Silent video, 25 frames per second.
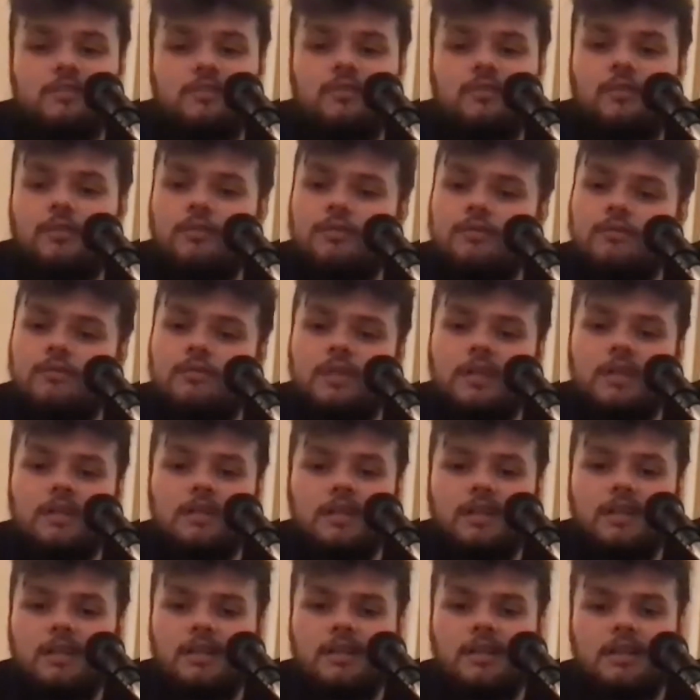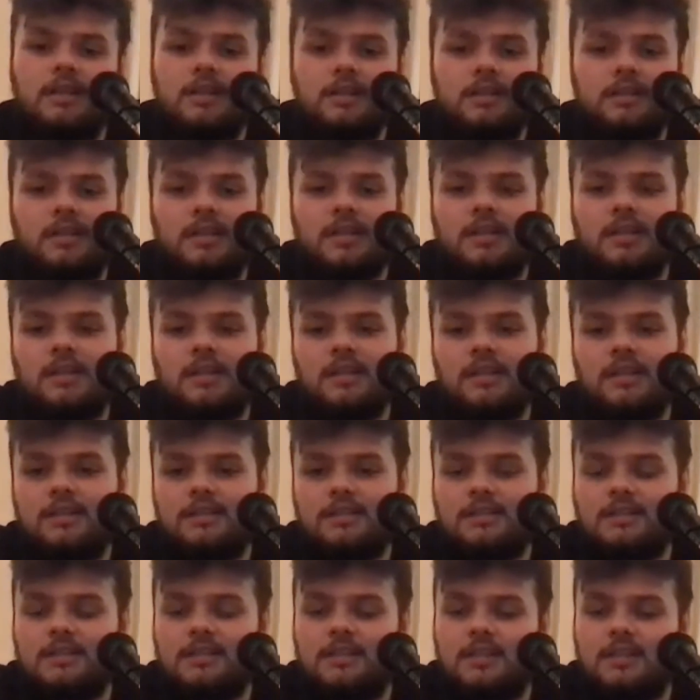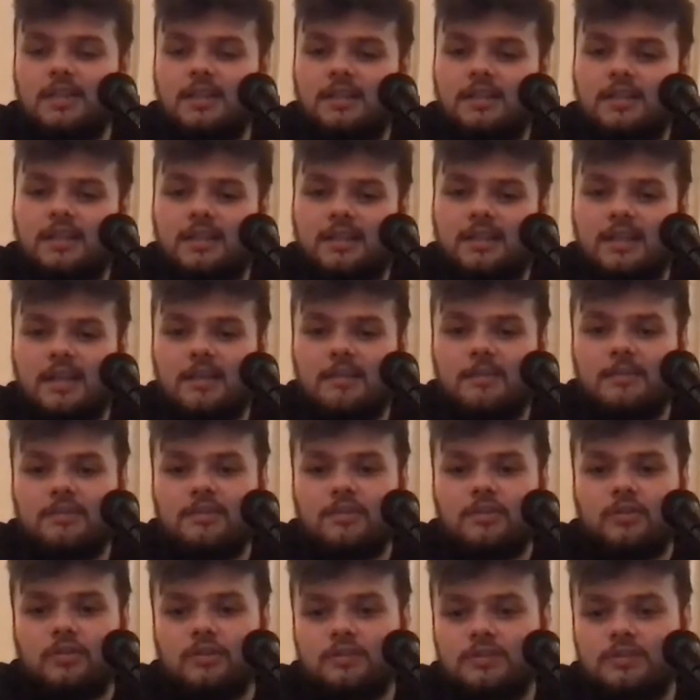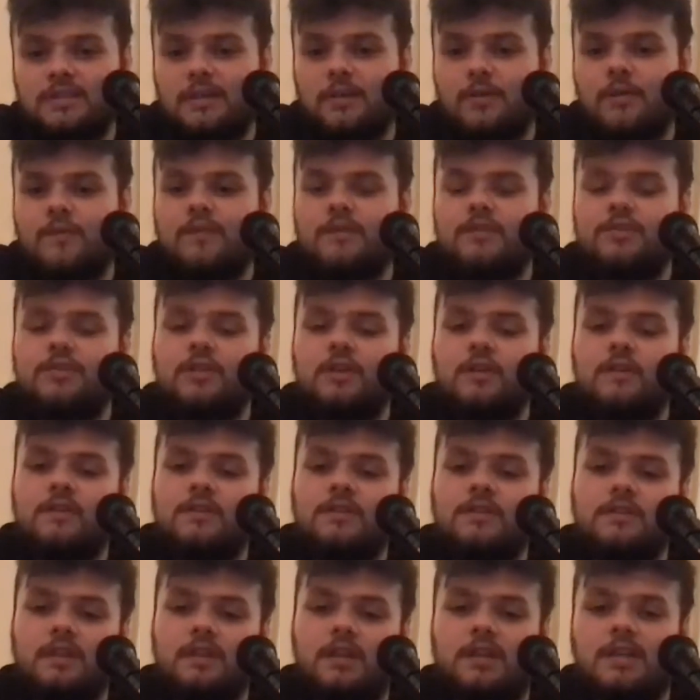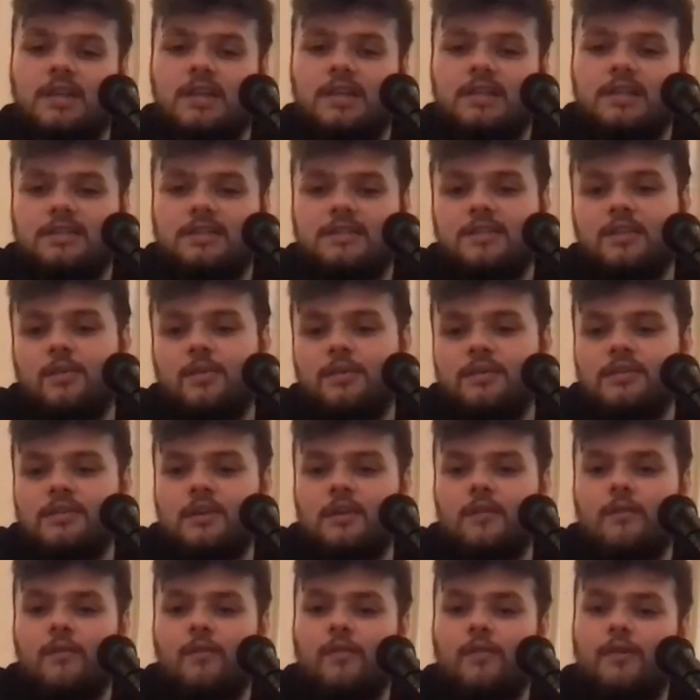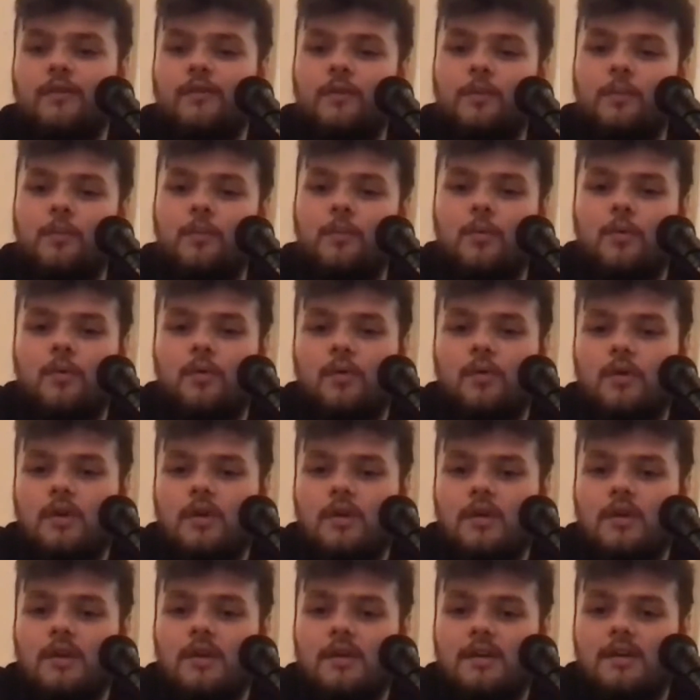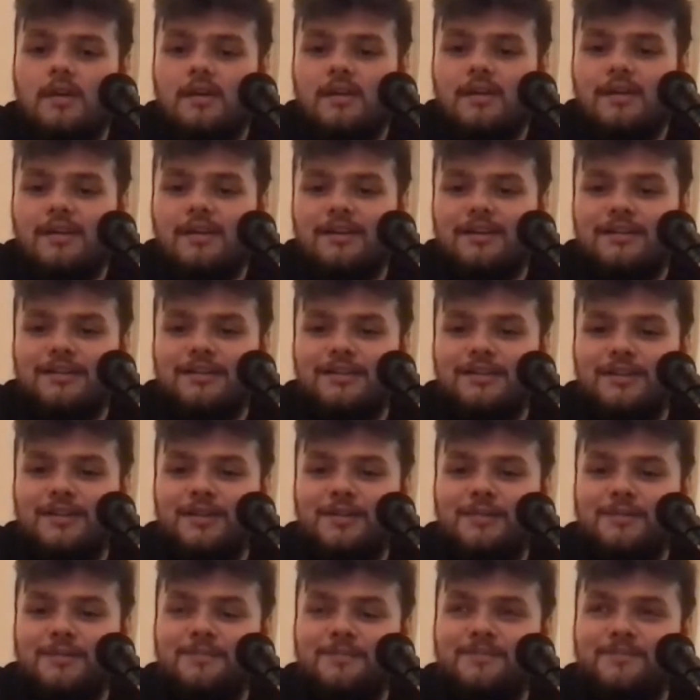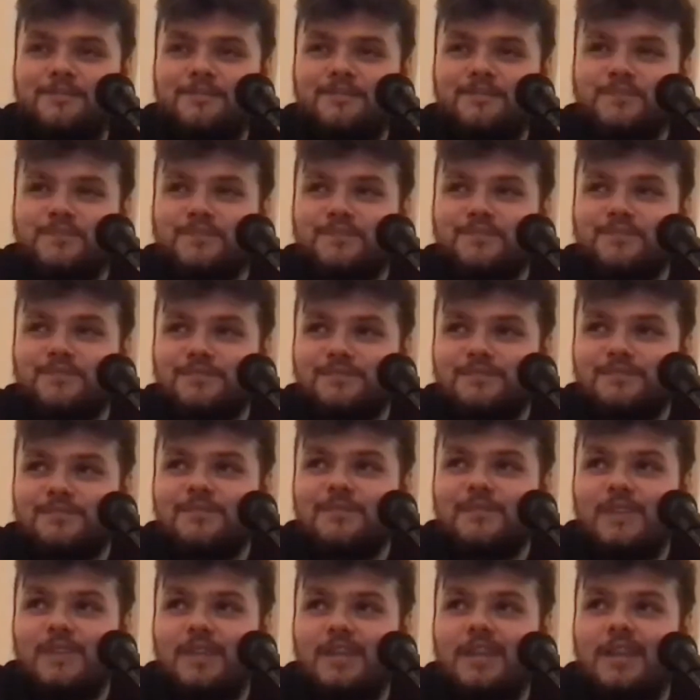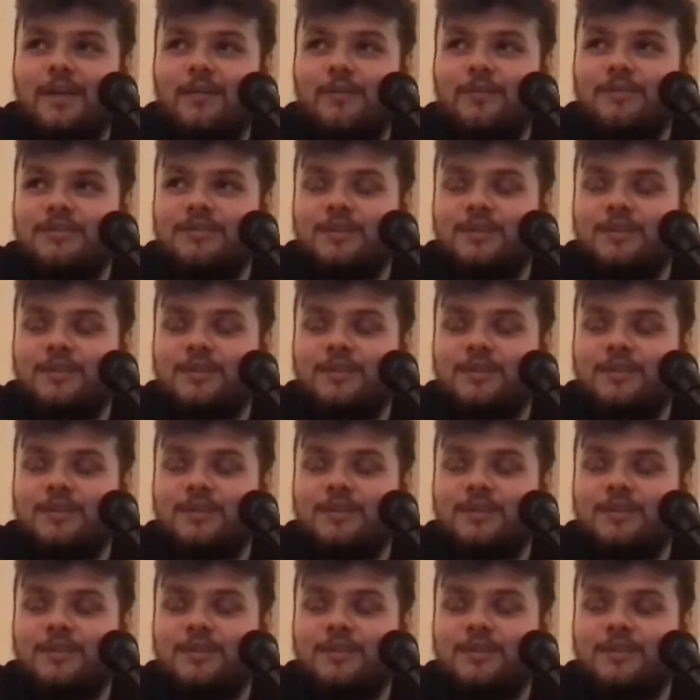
You know, they clicked and they came into contact with each other, started getting to know each other even more, and that was